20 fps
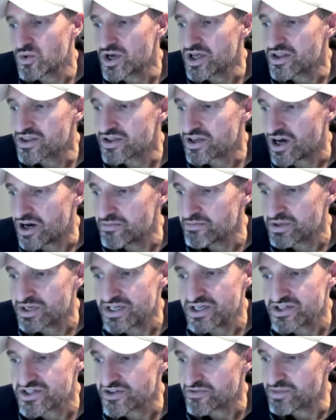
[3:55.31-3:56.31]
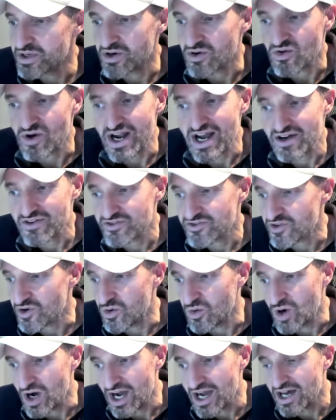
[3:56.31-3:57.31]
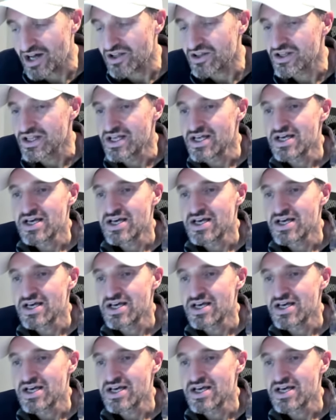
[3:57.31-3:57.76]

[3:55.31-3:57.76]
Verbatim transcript: with companies that have been around for a while